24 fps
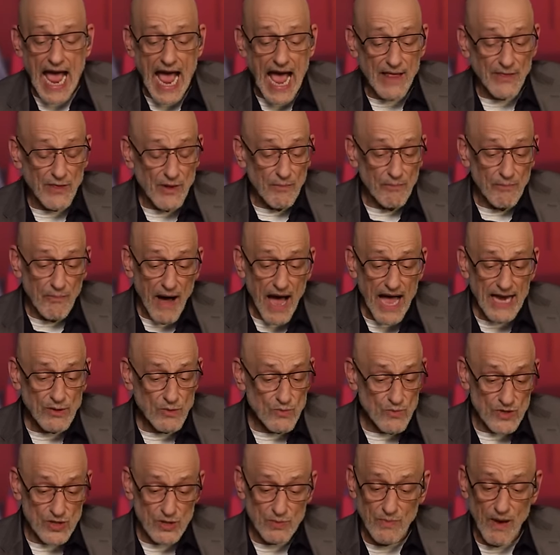And the
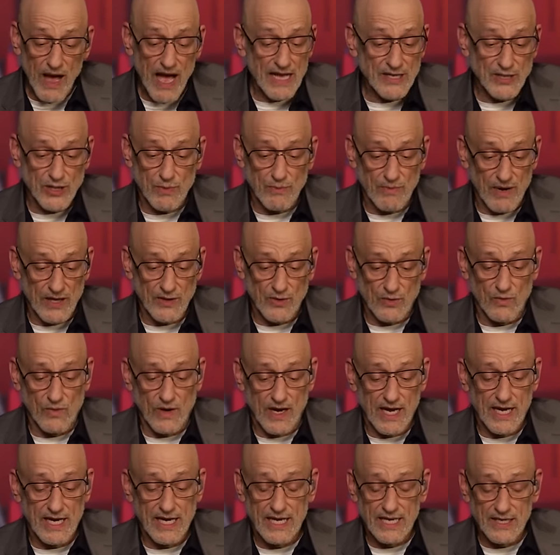Biden response, by the
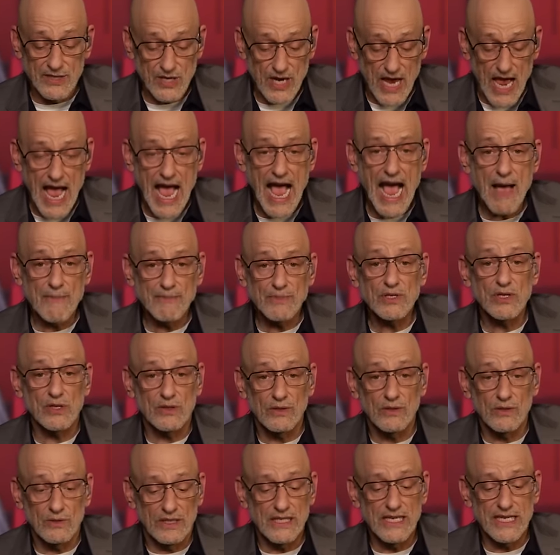way, is
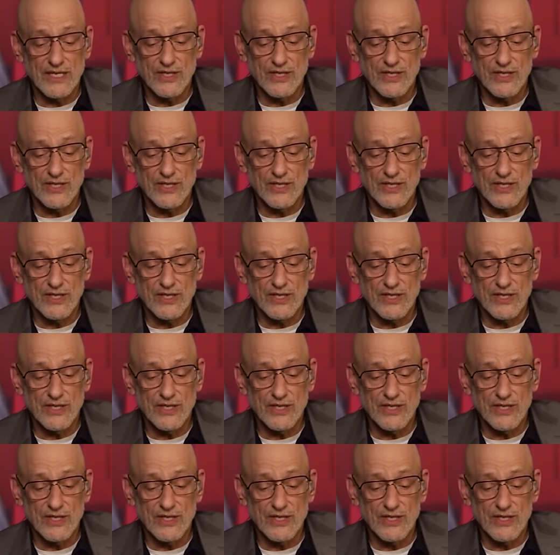absolutely